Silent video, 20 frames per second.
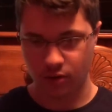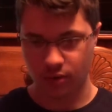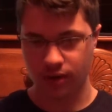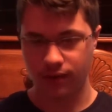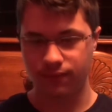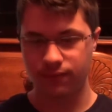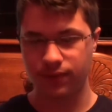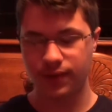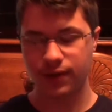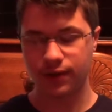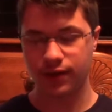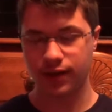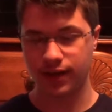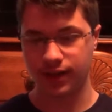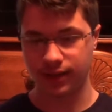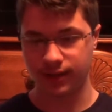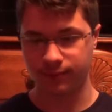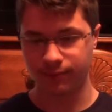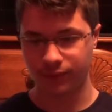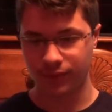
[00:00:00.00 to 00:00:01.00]
With
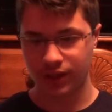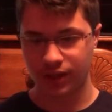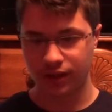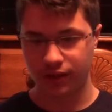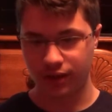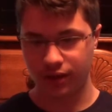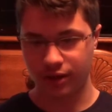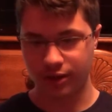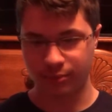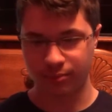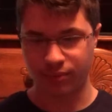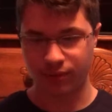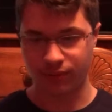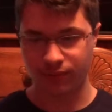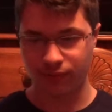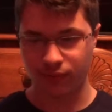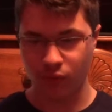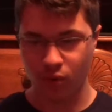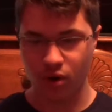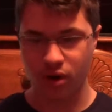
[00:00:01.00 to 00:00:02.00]
unity, you can
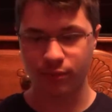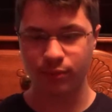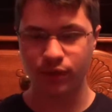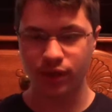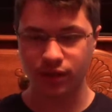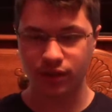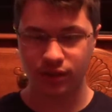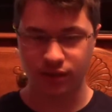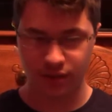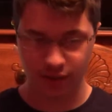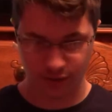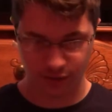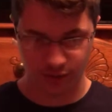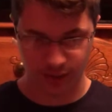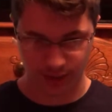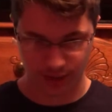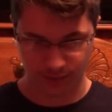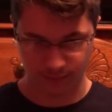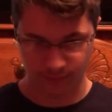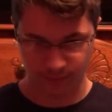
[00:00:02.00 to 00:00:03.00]
perform your
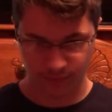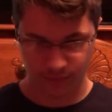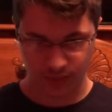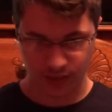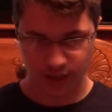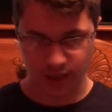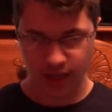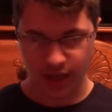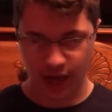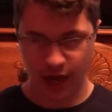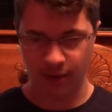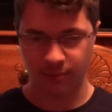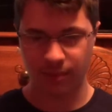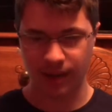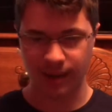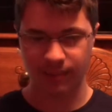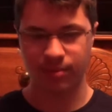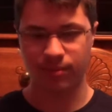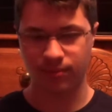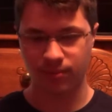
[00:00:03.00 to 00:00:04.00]
duty, and
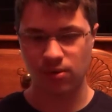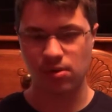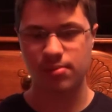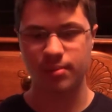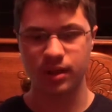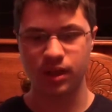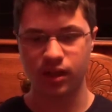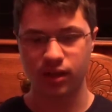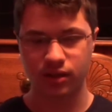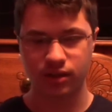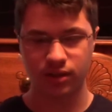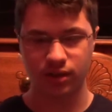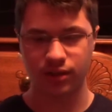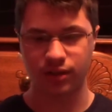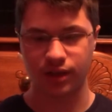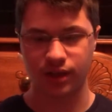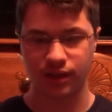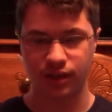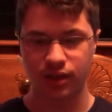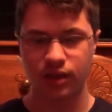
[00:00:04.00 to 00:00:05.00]
by performing your
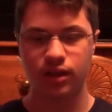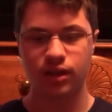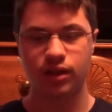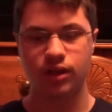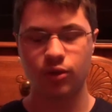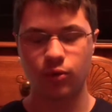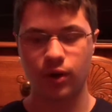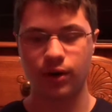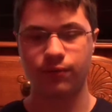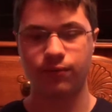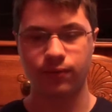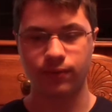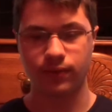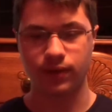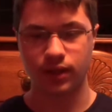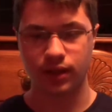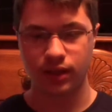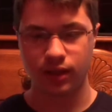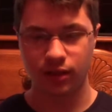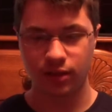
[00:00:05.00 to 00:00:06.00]
duty, you
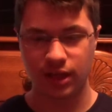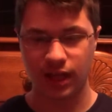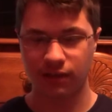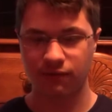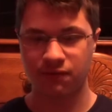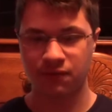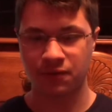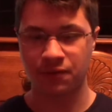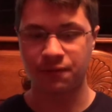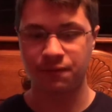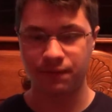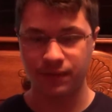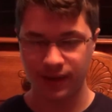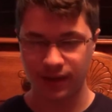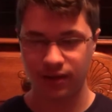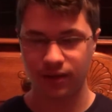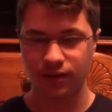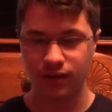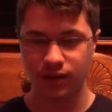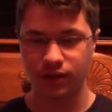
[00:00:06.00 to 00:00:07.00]
can
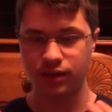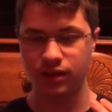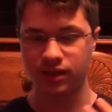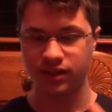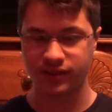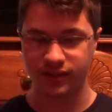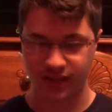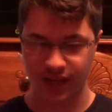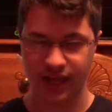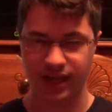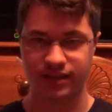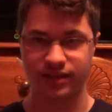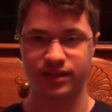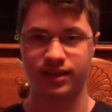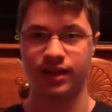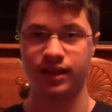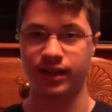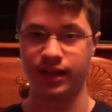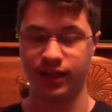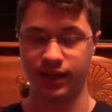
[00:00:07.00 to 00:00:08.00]
fulfill your
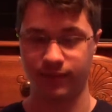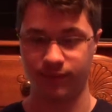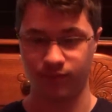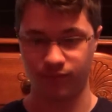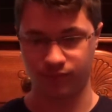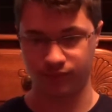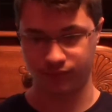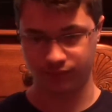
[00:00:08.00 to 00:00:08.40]
destiny.